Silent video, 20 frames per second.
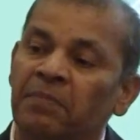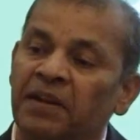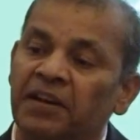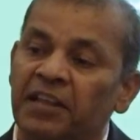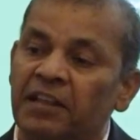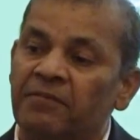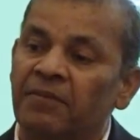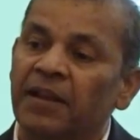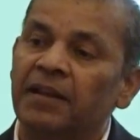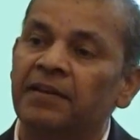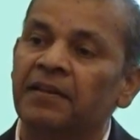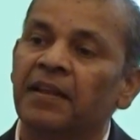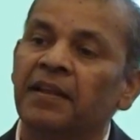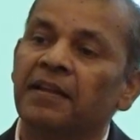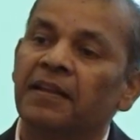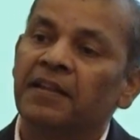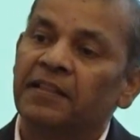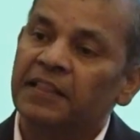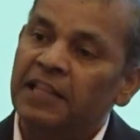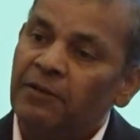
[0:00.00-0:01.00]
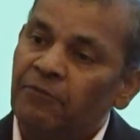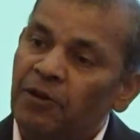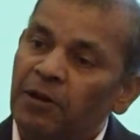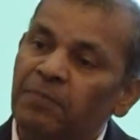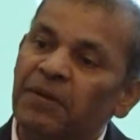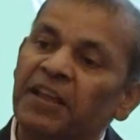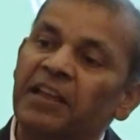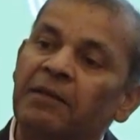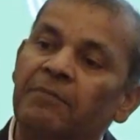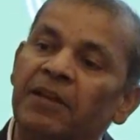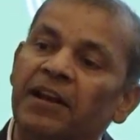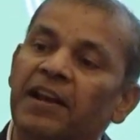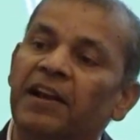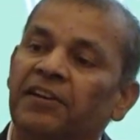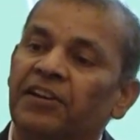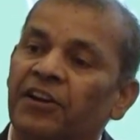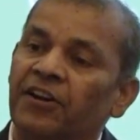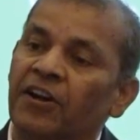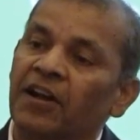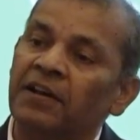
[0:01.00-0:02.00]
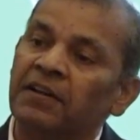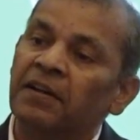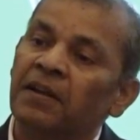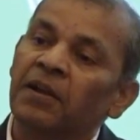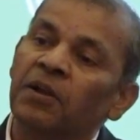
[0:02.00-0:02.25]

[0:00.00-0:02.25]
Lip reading: been given, they will be given later on.